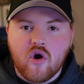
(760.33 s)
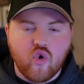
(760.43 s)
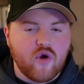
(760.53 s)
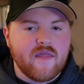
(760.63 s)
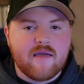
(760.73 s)

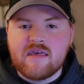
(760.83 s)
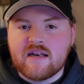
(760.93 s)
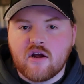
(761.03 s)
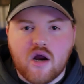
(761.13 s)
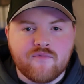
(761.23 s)
or they meet
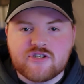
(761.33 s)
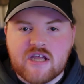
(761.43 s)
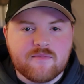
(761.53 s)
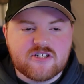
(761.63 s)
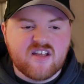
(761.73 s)
in a conference
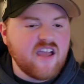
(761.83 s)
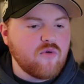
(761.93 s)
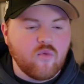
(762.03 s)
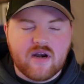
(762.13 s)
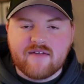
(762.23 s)
championship game
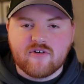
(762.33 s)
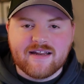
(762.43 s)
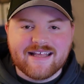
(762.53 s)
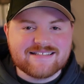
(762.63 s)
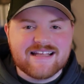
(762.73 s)
or whatever
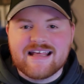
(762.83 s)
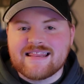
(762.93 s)
it is,